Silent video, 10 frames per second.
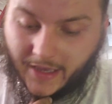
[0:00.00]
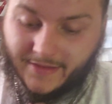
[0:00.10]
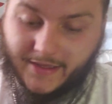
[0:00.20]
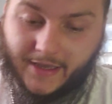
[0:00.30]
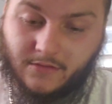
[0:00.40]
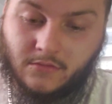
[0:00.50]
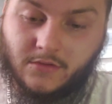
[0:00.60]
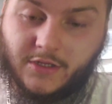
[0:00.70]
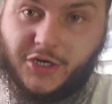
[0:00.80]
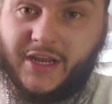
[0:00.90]
then
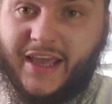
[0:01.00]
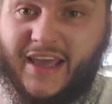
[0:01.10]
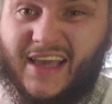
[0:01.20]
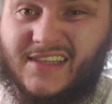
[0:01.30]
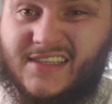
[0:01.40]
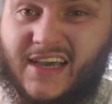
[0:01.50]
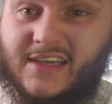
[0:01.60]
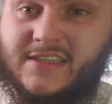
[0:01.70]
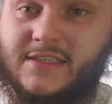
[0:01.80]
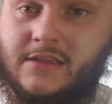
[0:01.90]
they're going to eat
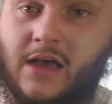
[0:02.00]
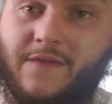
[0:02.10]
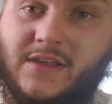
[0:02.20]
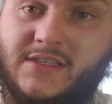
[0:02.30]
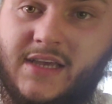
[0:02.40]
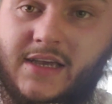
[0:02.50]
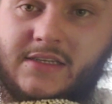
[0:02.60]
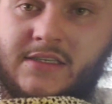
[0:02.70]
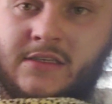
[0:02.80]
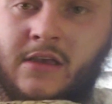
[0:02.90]
insects, live
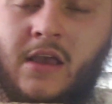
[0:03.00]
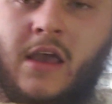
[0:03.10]
insects.